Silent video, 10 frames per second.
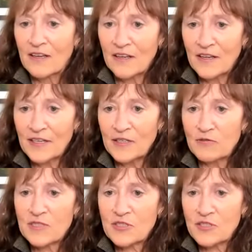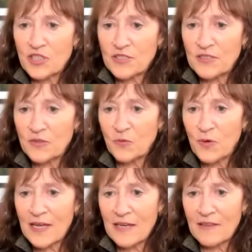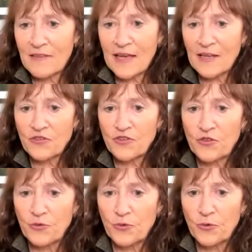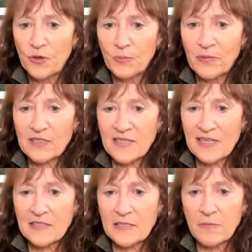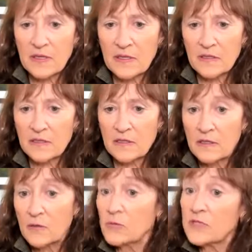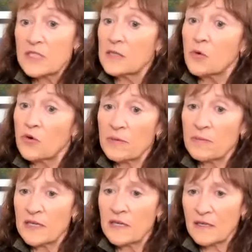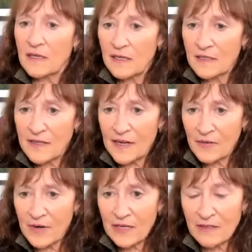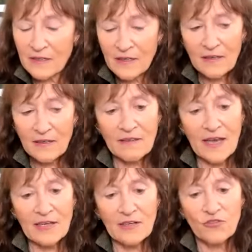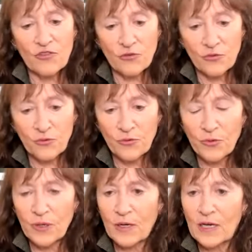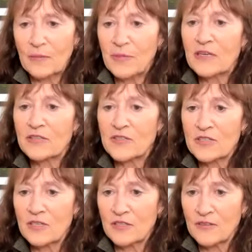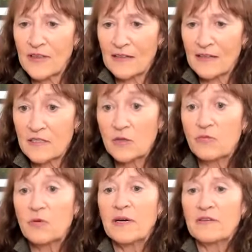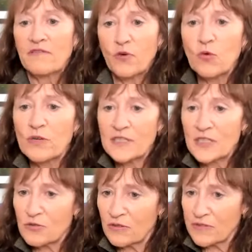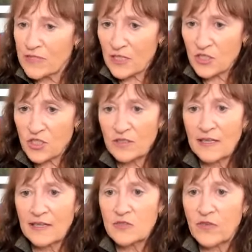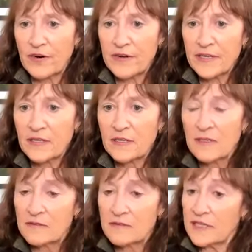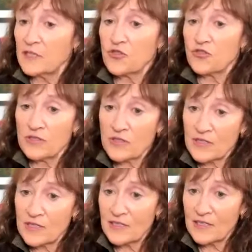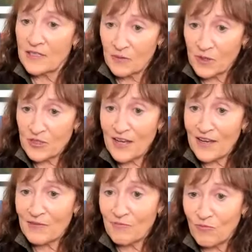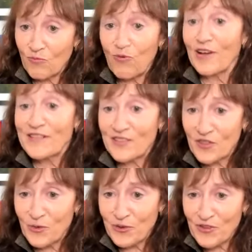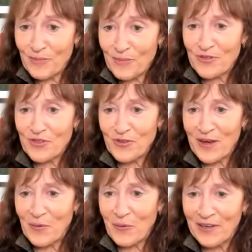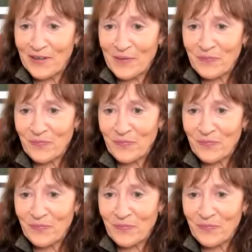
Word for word: uh, in a risk adjusted way than to, because that's something that we see more immediately at any rate, than to uh, be concerned that we might fall into a recession that is very dangerous. Uh, was I right to interpret you that way?